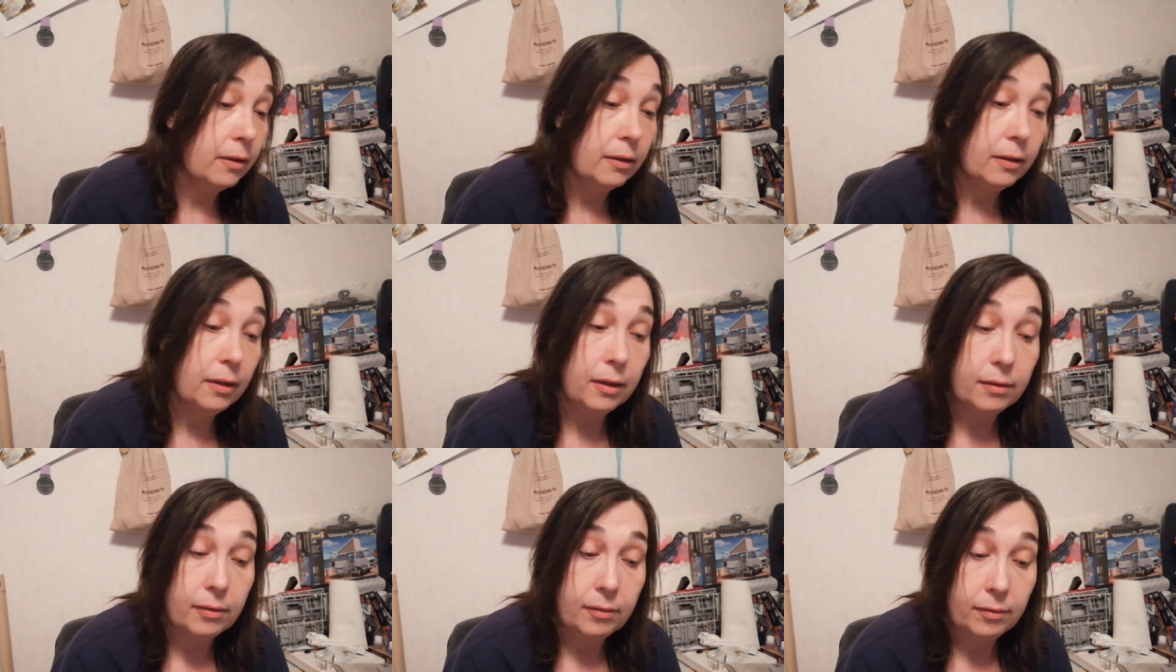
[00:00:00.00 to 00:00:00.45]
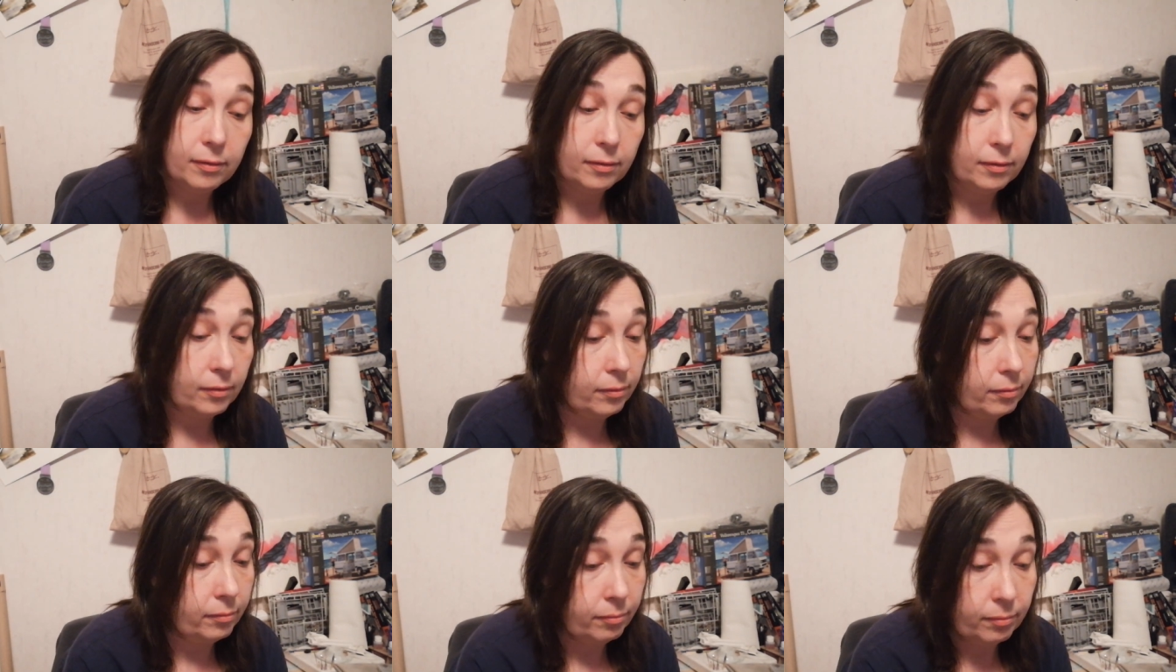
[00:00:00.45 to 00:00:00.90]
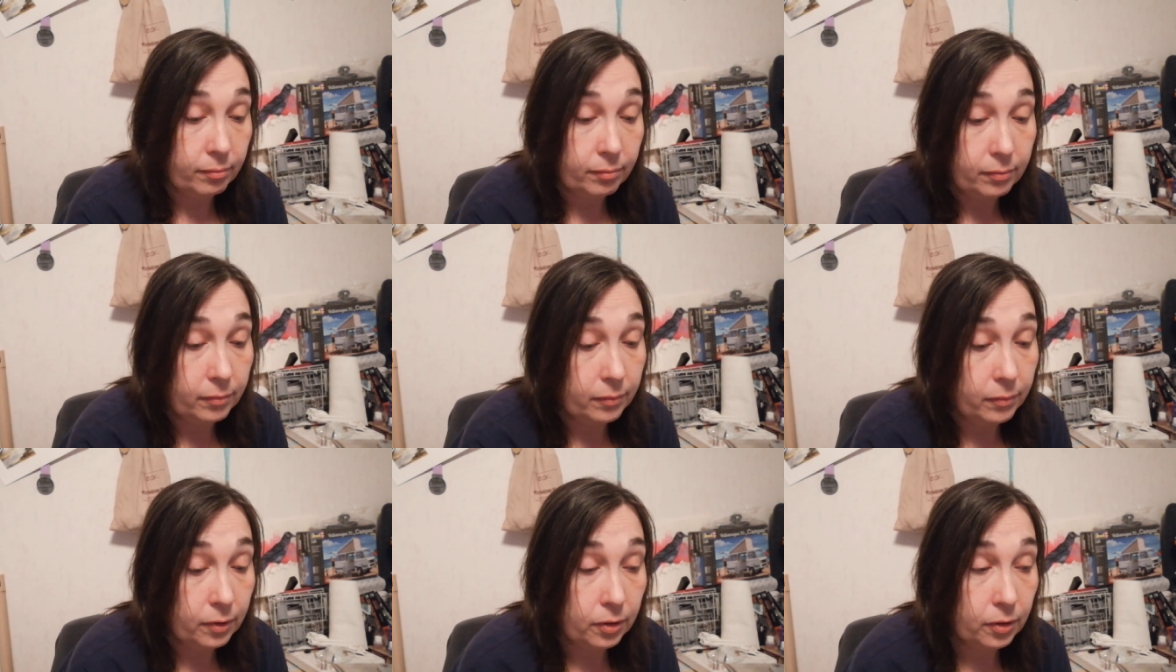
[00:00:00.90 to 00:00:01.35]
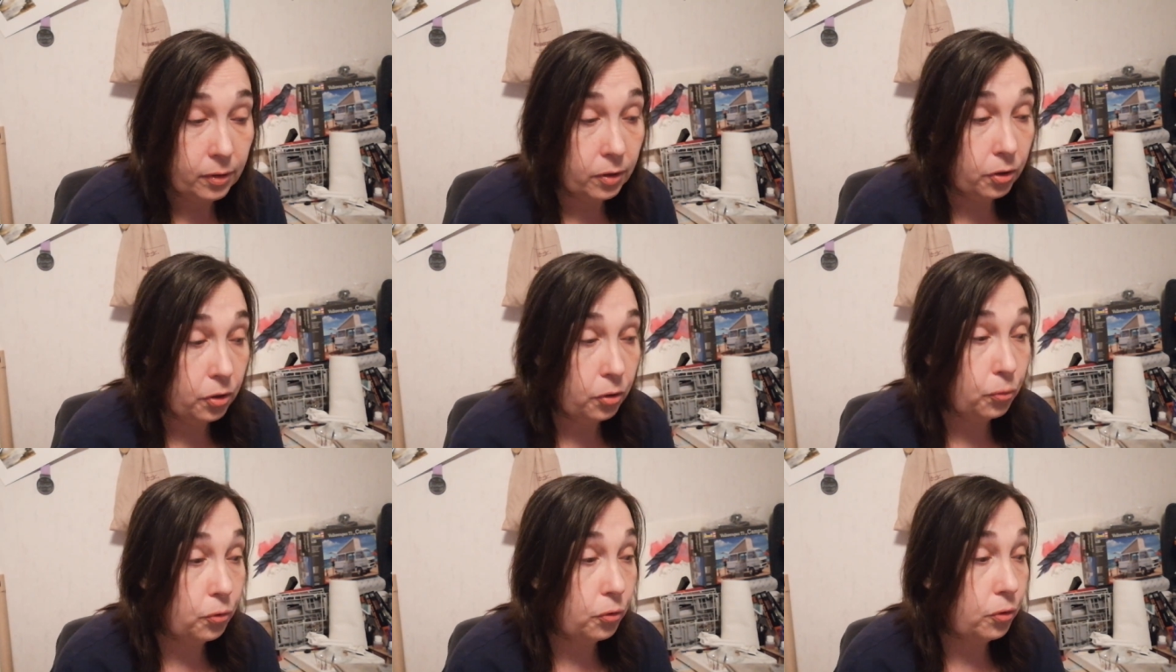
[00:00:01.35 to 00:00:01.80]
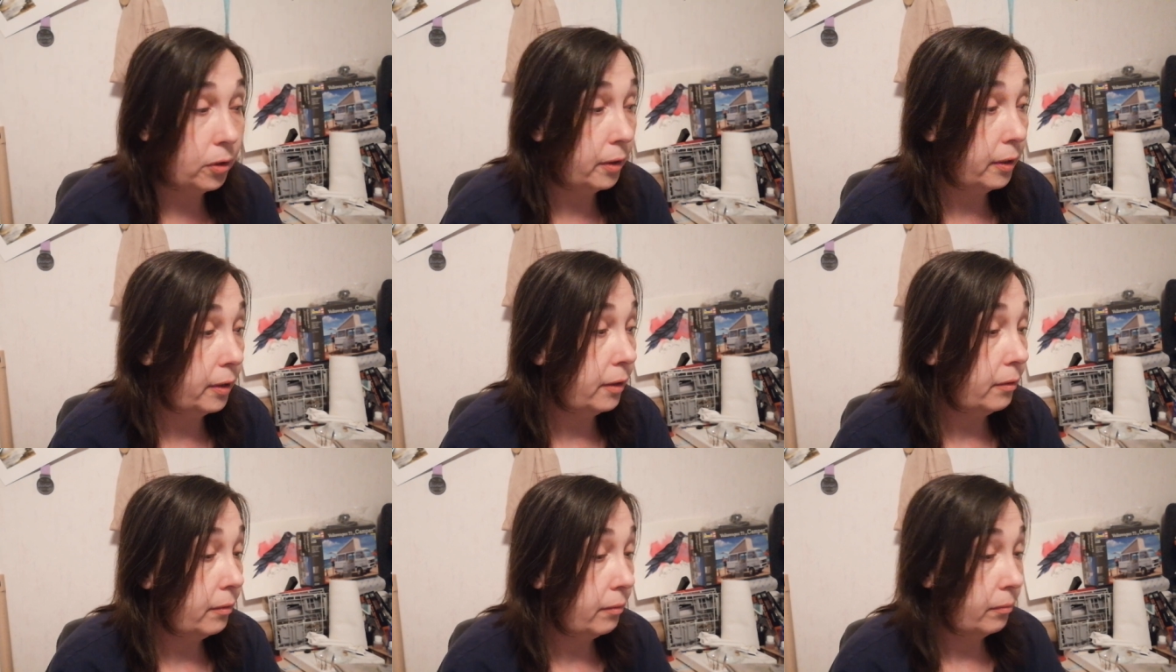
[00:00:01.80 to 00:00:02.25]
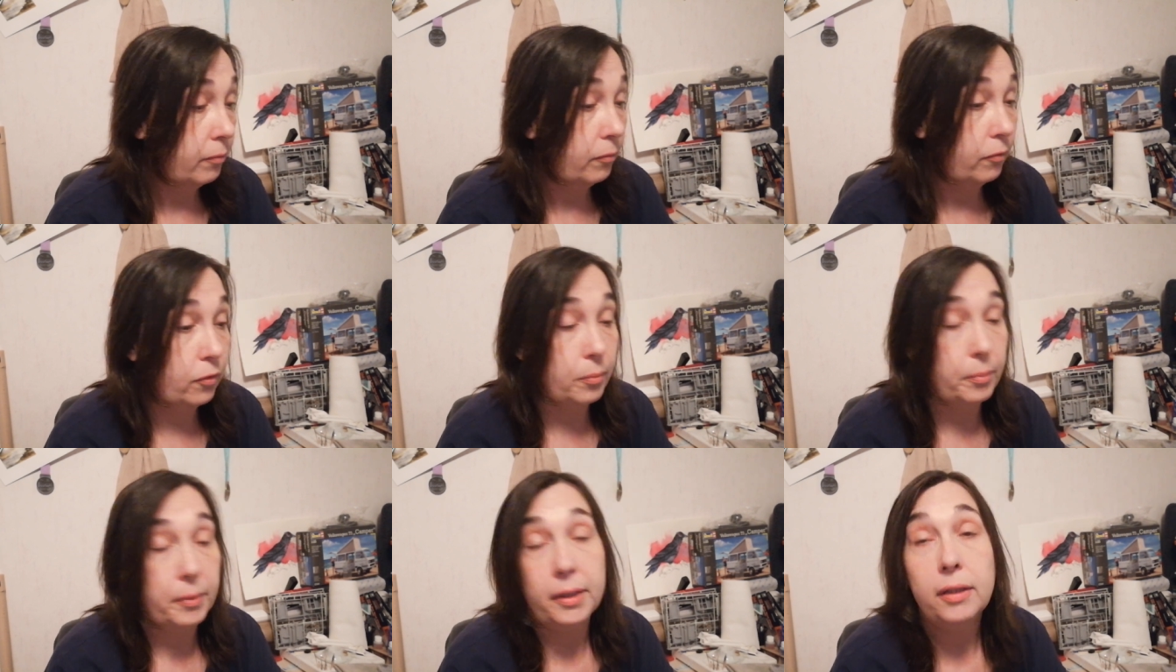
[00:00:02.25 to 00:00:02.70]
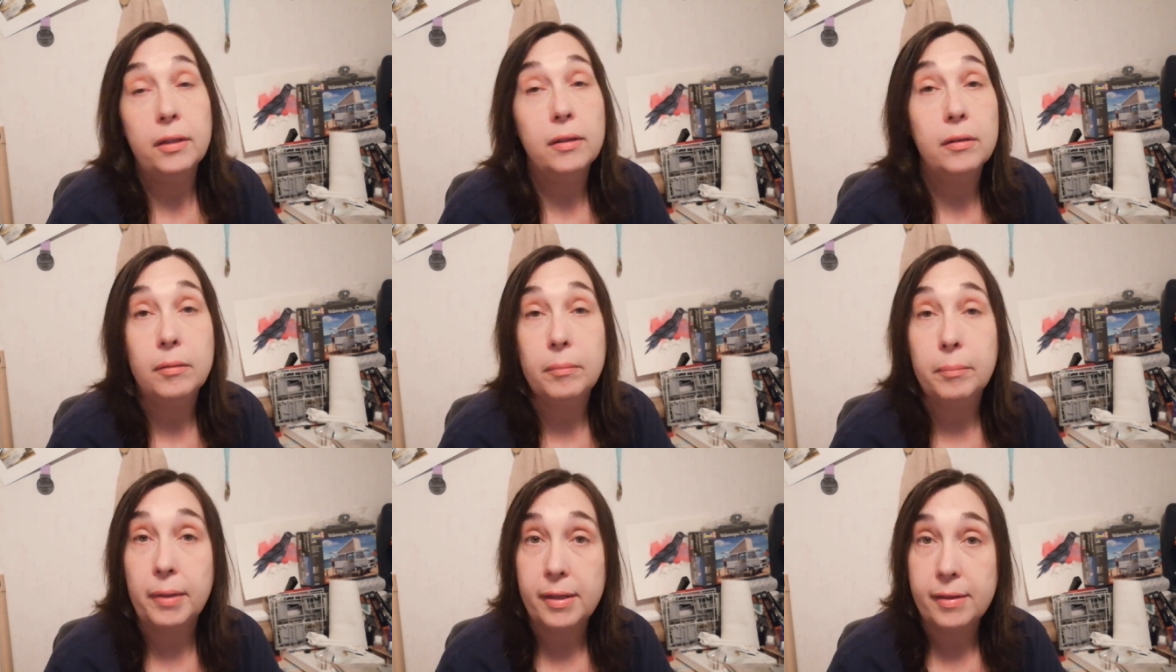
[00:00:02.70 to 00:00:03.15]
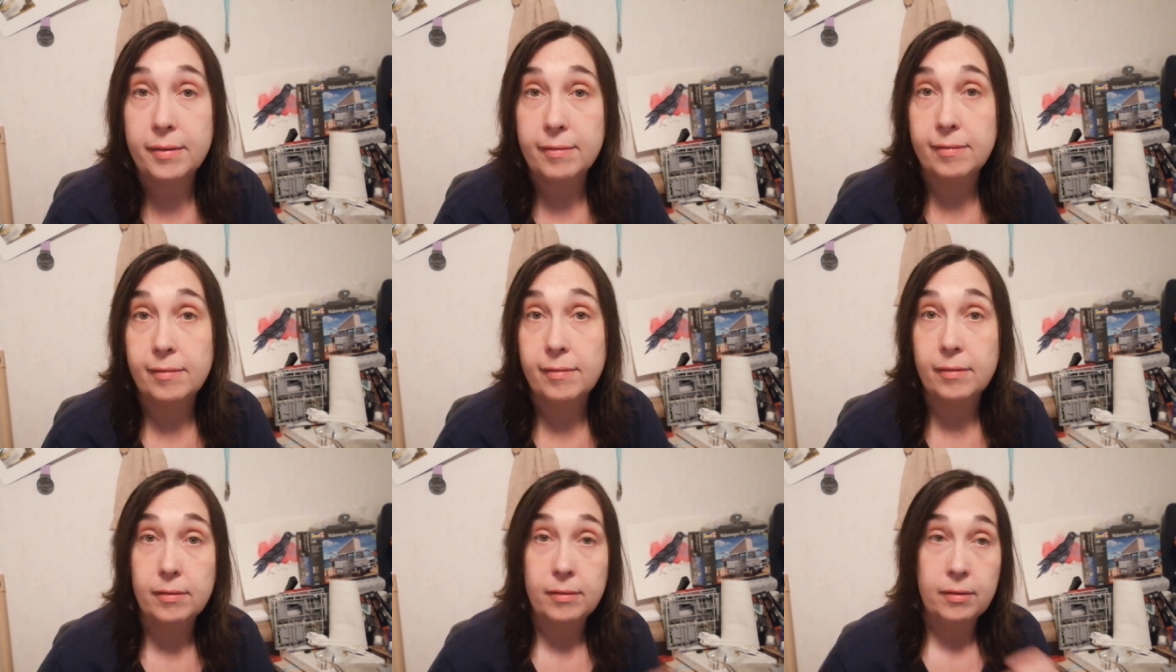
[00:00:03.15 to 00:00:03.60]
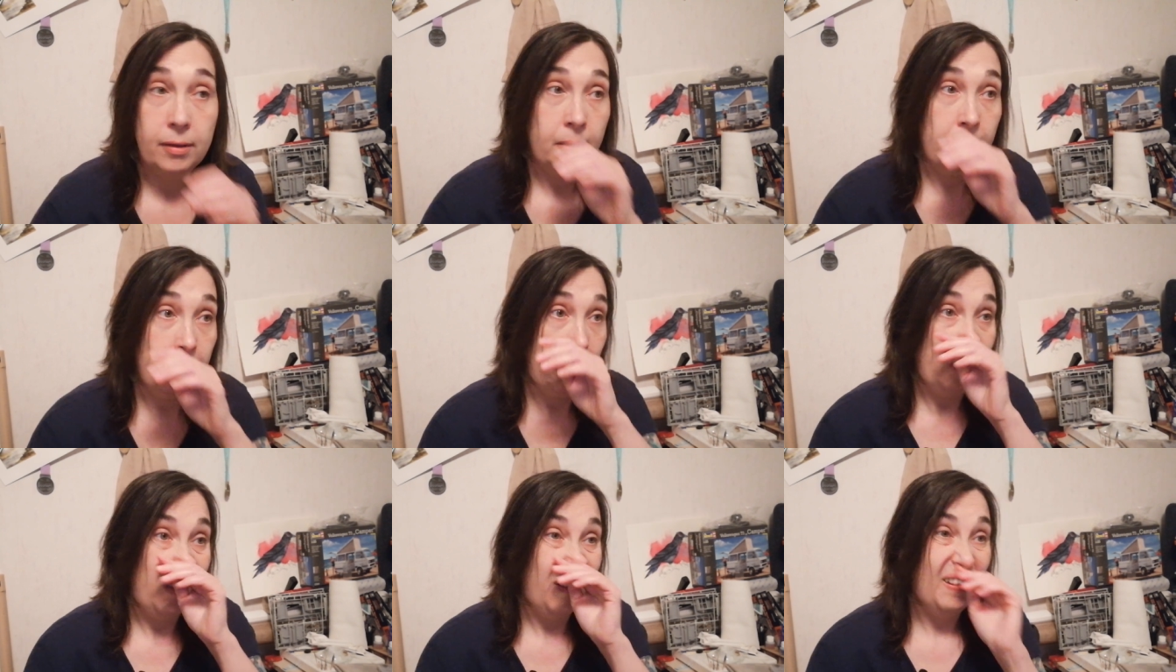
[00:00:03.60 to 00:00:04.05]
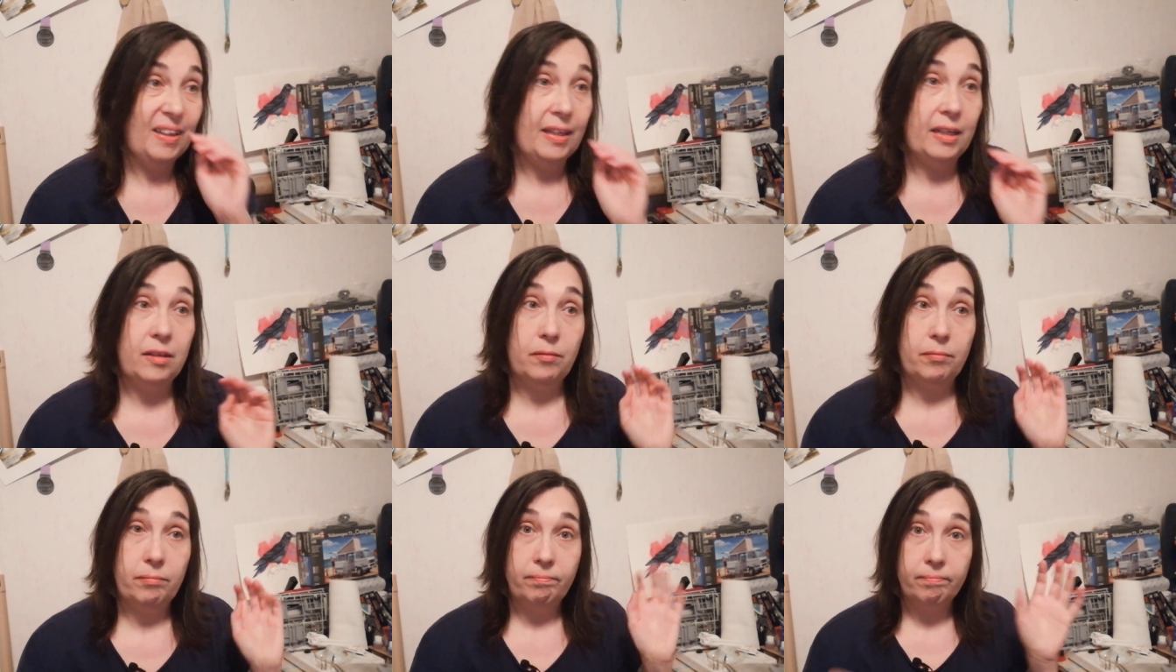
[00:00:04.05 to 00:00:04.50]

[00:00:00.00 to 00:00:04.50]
That's usually, for me, makes that,